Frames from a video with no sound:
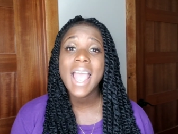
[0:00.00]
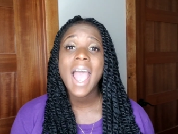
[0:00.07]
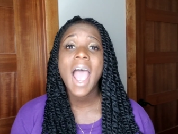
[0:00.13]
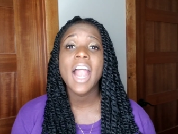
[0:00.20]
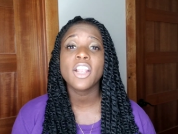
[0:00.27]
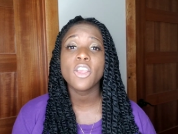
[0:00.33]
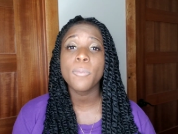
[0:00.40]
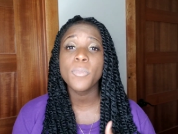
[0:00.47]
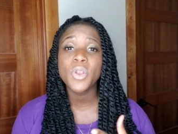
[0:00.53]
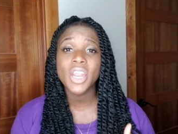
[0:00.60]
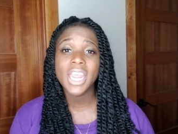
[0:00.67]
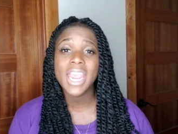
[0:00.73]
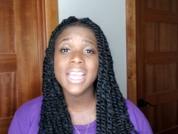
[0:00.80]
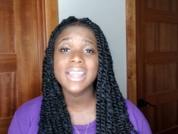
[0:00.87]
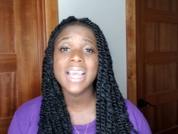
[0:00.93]
and
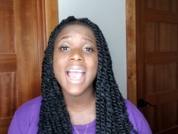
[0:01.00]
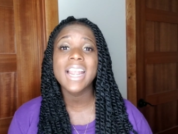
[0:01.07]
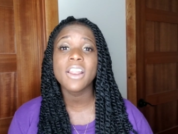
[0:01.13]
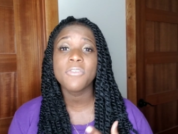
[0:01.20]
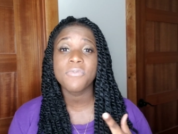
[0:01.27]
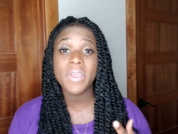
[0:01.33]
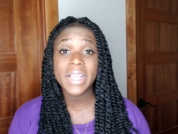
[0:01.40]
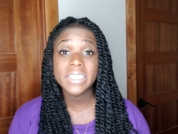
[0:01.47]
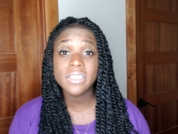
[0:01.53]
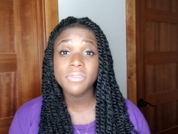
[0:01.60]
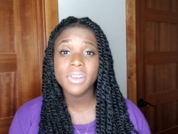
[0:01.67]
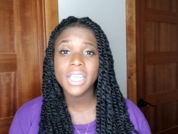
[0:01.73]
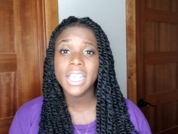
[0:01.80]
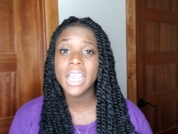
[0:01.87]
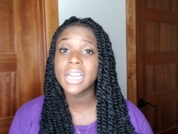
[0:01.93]
communicate that
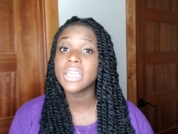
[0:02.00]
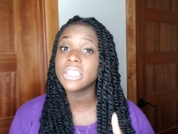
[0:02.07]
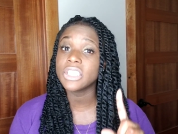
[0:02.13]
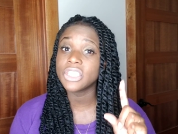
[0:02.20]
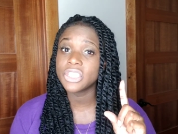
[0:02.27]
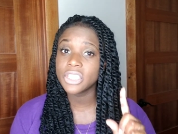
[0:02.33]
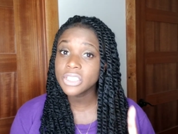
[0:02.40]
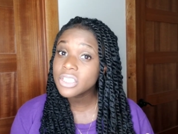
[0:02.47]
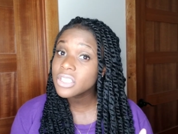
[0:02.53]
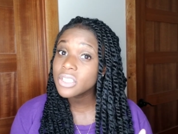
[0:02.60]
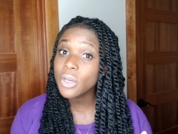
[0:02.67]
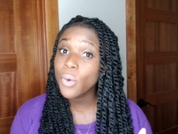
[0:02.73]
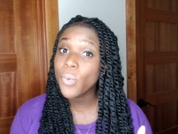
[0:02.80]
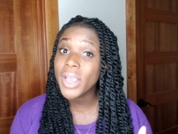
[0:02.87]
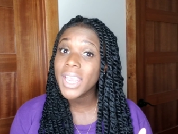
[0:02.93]
effectively in a
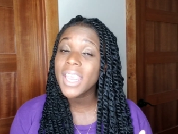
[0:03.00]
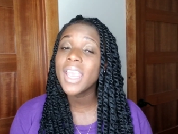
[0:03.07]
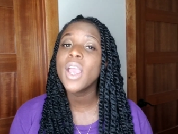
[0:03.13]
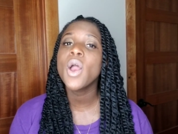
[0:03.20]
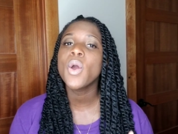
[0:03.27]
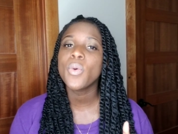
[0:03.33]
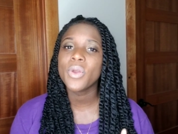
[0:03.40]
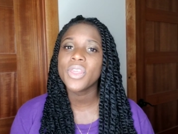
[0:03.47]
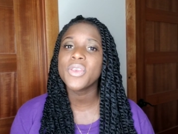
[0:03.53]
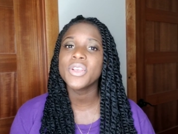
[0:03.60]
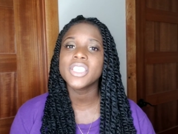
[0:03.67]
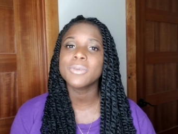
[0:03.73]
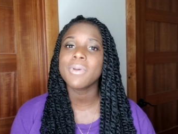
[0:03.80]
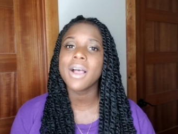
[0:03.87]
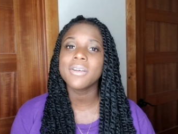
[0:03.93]
digital way with your
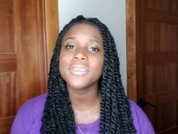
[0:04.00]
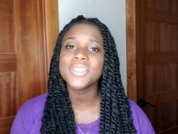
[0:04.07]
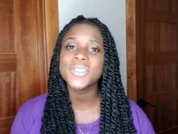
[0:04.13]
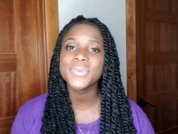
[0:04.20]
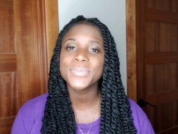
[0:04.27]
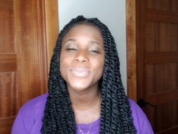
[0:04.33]
spouse.